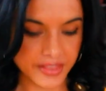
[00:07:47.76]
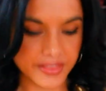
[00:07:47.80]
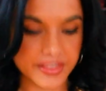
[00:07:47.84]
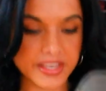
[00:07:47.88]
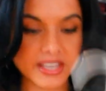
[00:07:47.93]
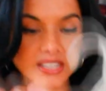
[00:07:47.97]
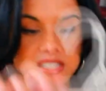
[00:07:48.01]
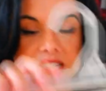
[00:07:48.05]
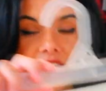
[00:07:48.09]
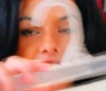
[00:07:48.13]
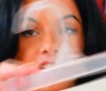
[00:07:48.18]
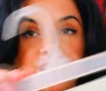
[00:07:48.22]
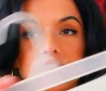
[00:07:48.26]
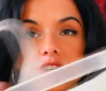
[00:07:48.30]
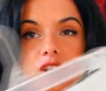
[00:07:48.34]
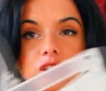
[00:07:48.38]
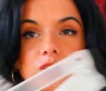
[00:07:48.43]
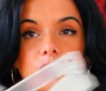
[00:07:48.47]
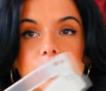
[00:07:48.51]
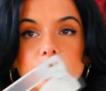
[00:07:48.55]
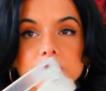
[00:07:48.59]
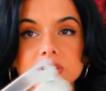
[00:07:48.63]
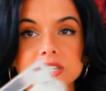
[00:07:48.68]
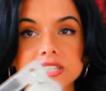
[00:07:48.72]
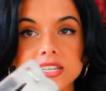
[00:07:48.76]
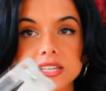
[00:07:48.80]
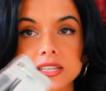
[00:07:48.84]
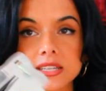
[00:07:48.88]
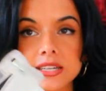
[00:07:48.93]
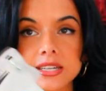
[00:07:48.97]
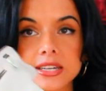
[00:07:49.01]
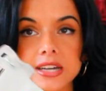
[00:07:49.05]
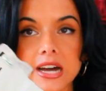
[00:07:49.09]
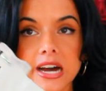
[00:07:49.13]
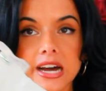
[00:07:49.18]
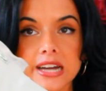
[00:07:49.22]
This I just
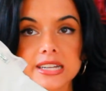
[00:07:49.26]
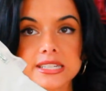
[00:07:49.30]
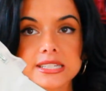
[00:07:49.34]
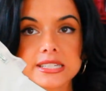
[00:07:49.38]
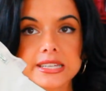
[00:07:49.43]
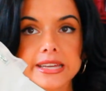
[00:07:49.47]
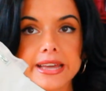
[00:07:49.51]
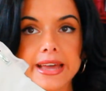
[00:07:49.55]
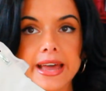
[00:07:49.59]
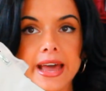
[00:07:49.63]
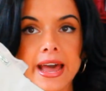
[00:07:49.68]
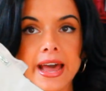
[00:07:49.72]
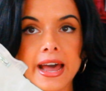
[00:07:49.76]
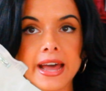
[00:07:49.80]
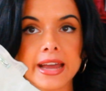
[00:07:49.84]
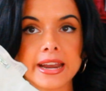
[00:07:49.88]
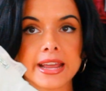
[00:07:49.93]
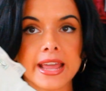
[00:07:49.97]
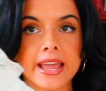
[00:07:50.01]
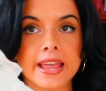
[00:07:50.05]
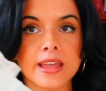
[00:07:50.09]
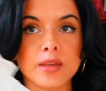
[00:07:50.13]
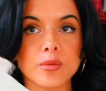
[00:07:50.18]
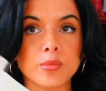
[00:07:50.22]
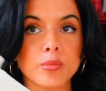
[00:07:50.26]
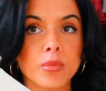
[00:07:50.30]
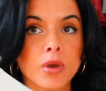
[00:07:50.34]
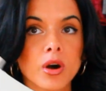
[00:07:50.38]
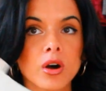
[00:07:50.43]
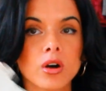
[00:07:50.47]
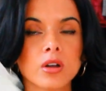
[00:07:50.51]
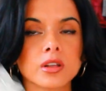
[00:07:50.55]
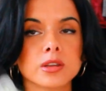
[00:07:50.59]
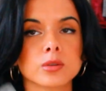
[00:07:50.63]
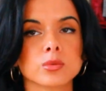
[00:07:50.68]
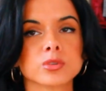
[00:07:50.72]
recently got at a mall.